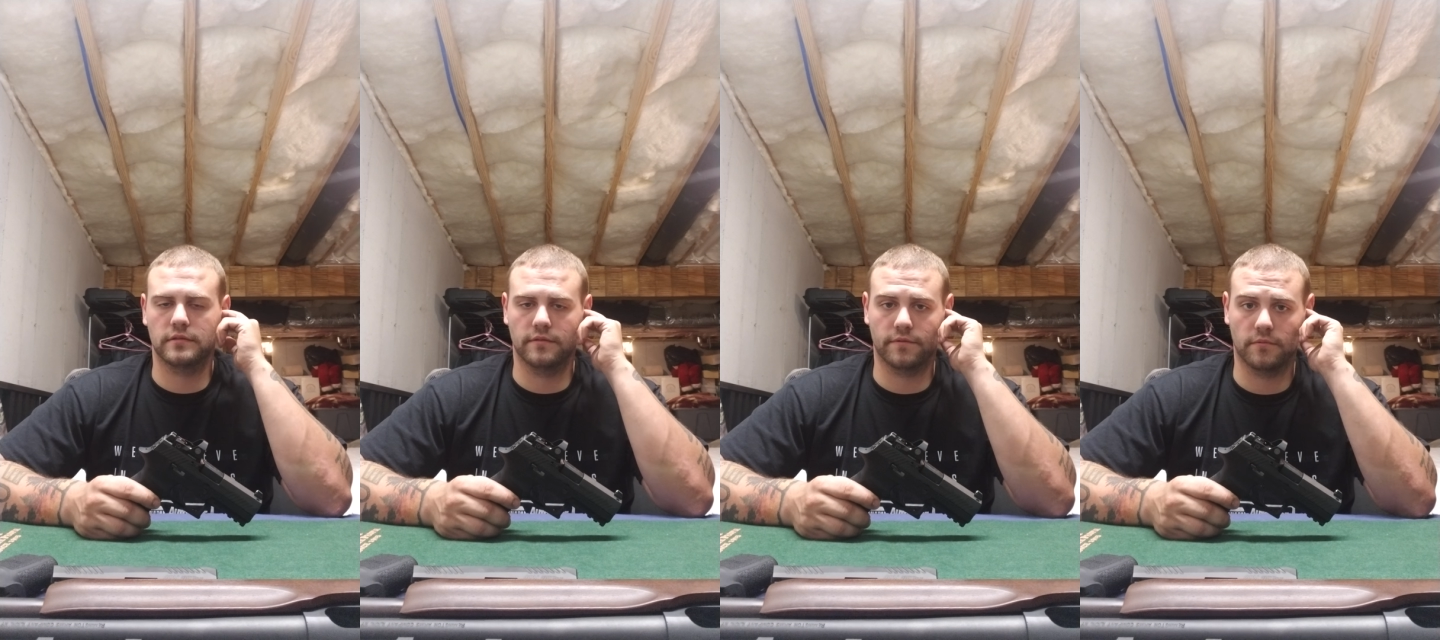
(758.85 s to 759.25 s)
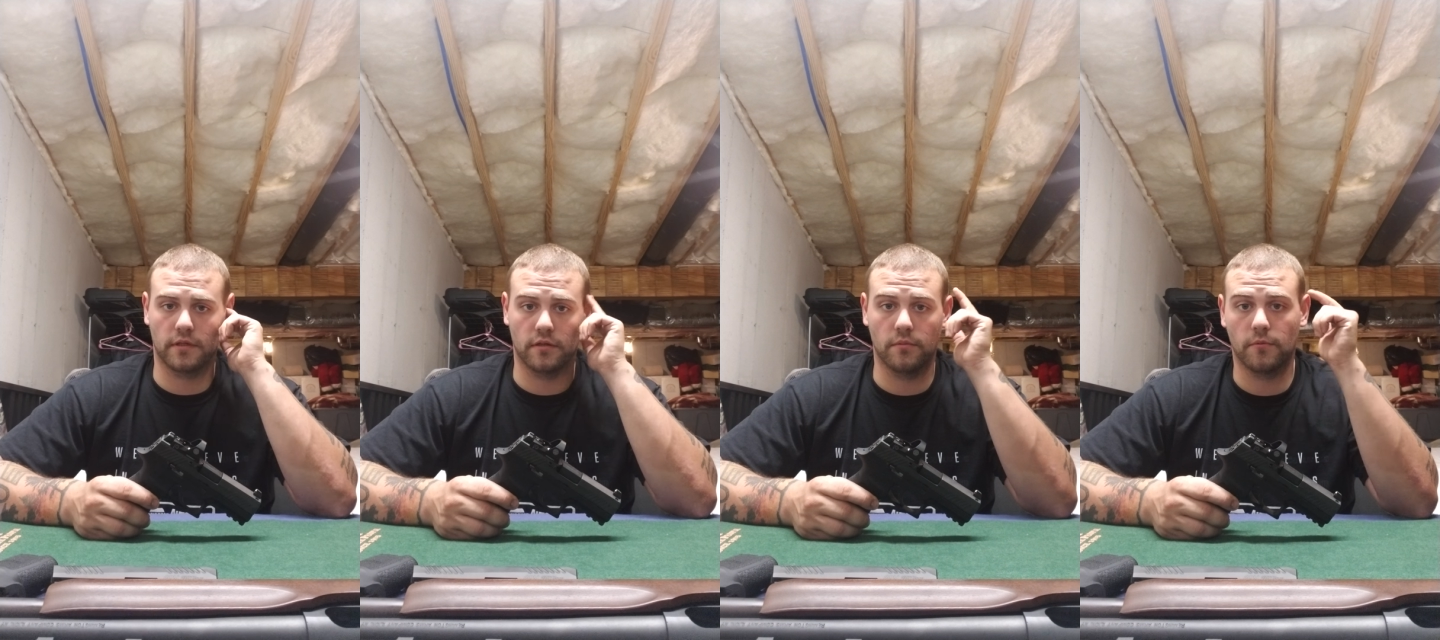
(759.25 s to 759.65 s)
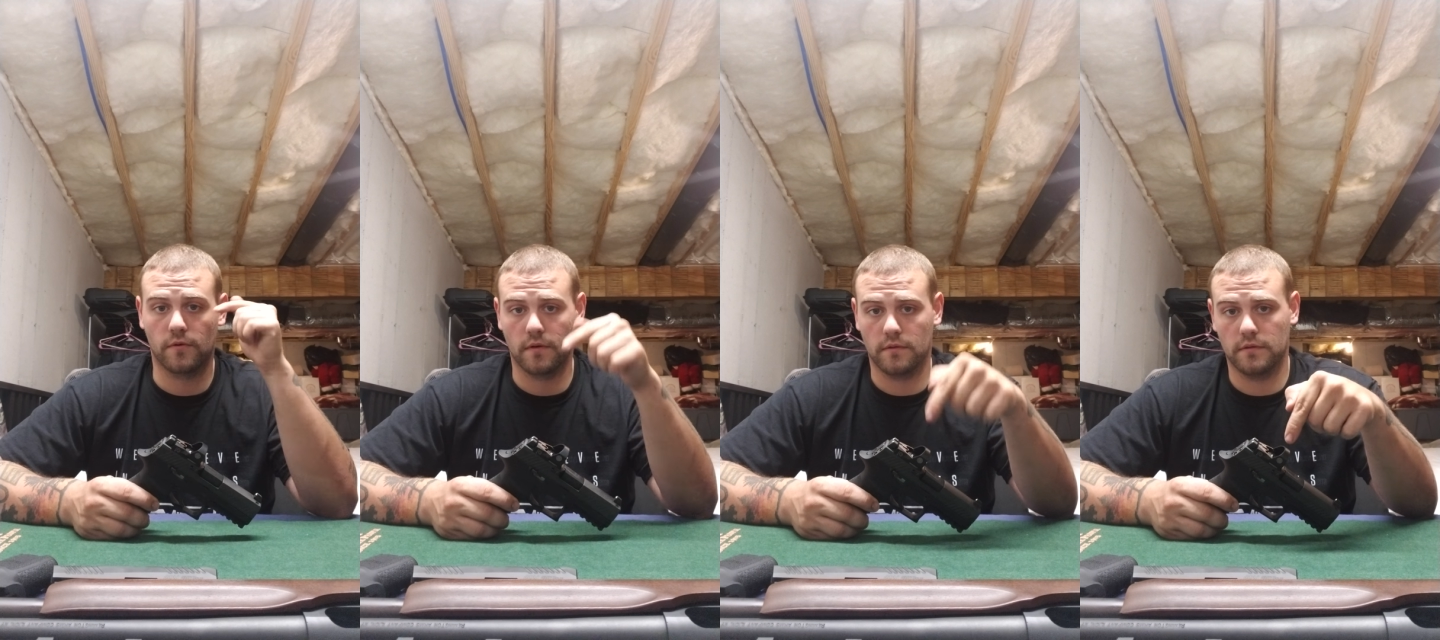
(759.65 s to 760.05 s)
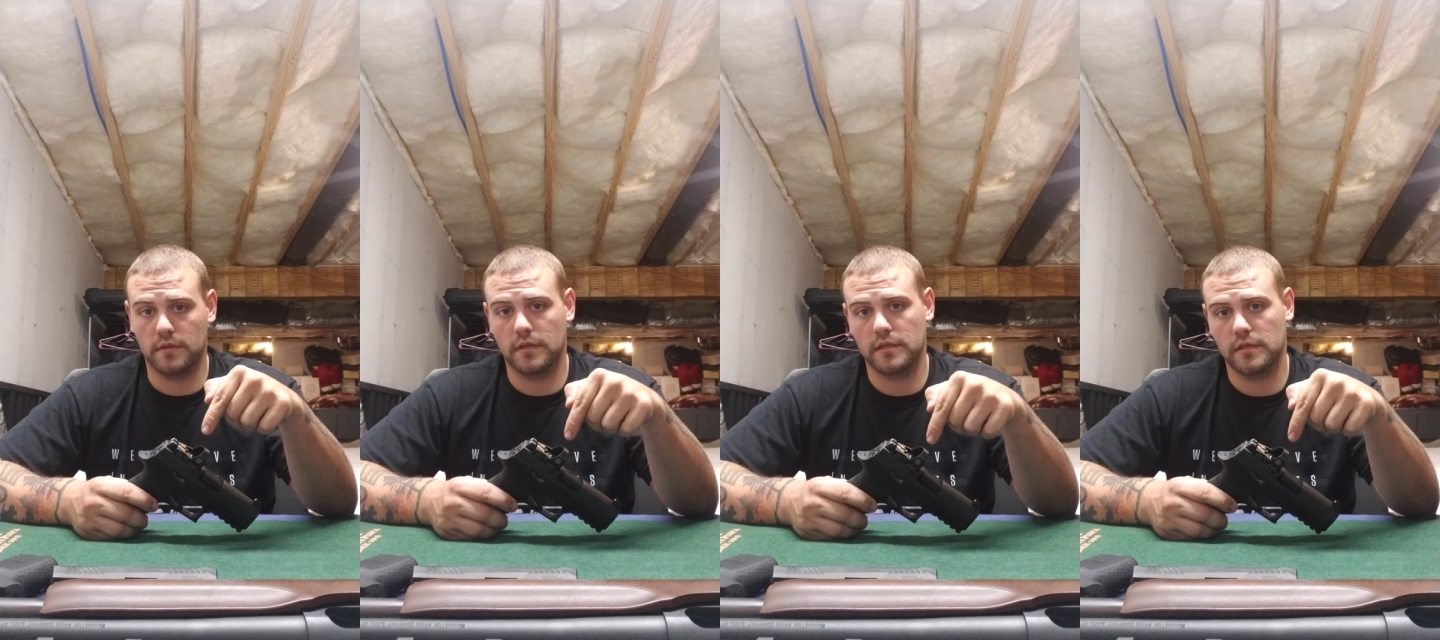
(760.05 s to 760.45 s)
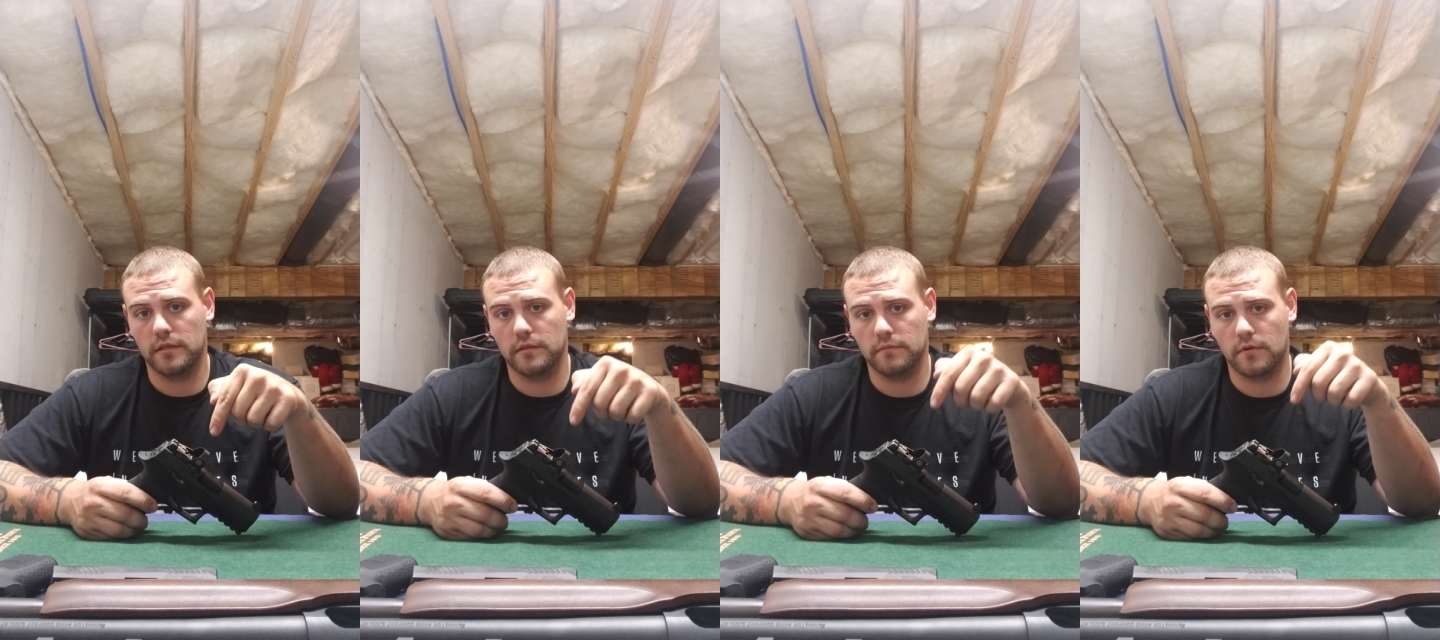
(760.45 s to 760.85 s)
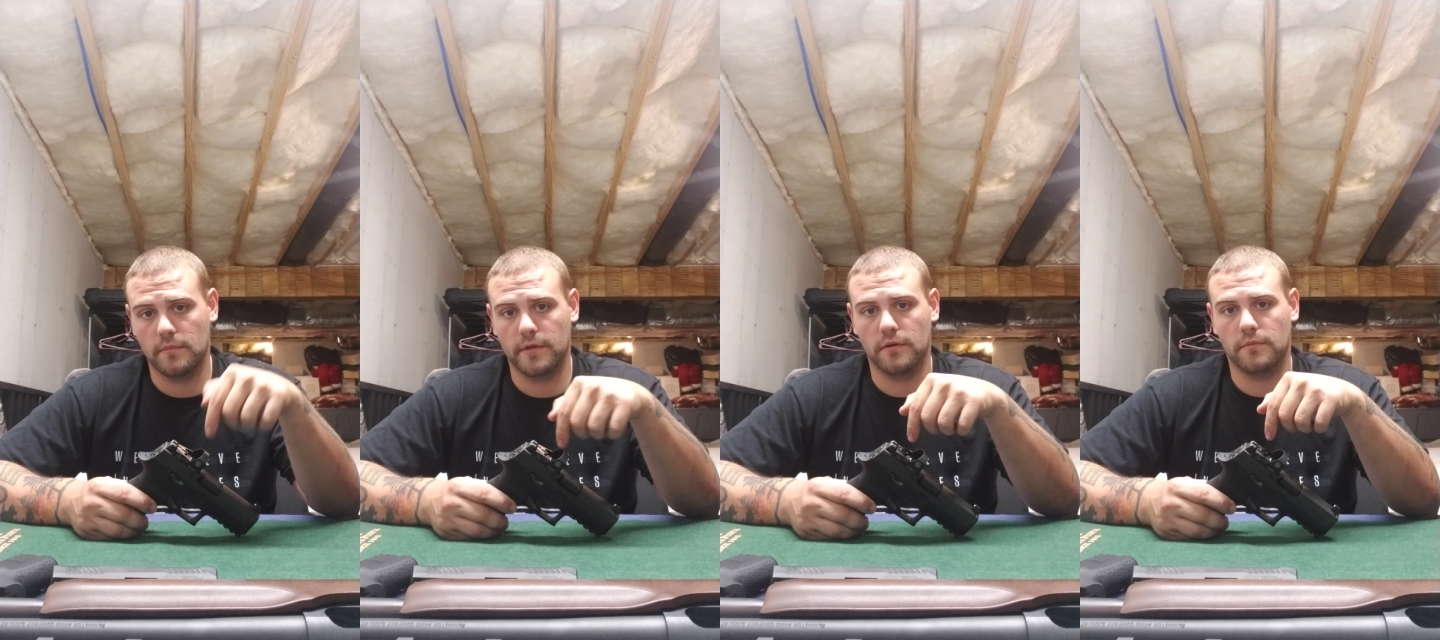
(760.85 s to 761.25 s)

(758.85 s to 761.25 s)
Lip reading: If you want to know more on the Romeo